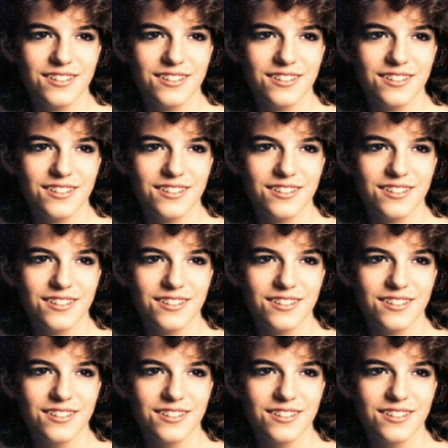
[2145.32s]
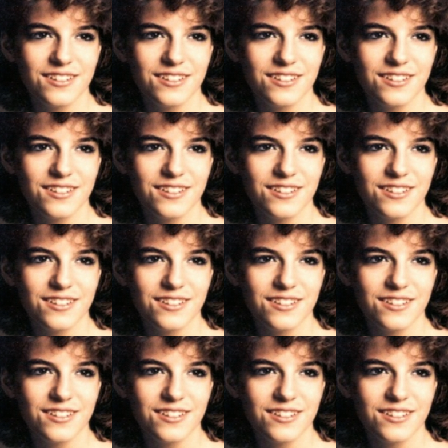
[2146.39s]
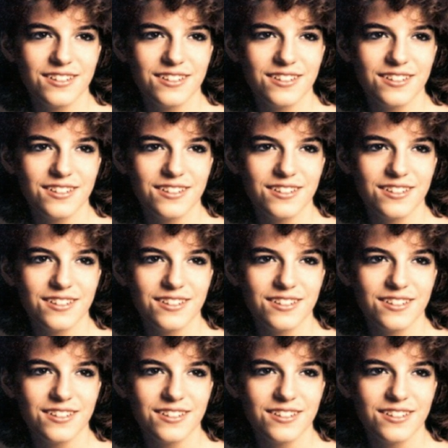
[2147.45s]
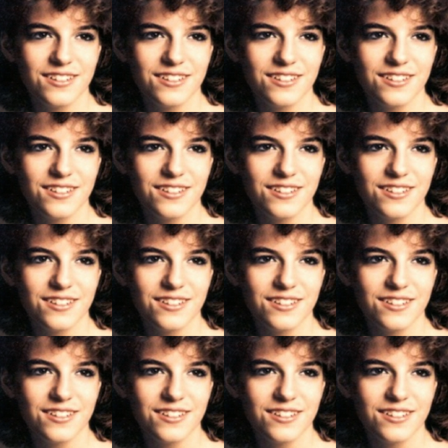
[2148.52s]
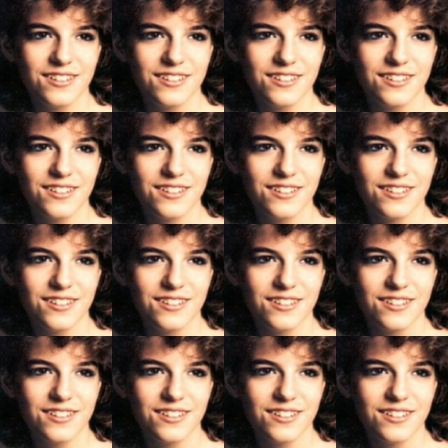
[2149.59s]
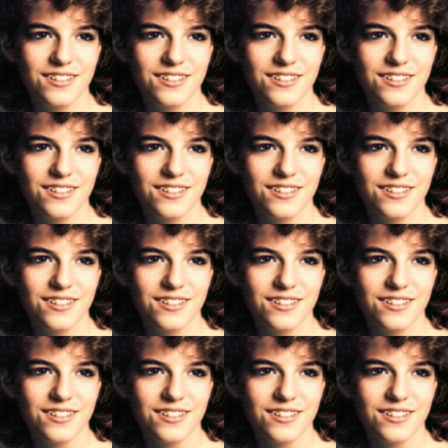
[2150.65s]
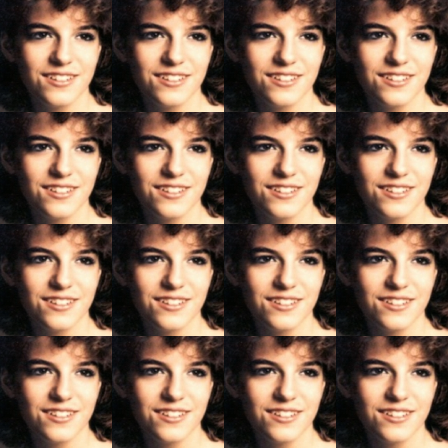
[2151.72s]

The face doesn't move, so there is nothing to read.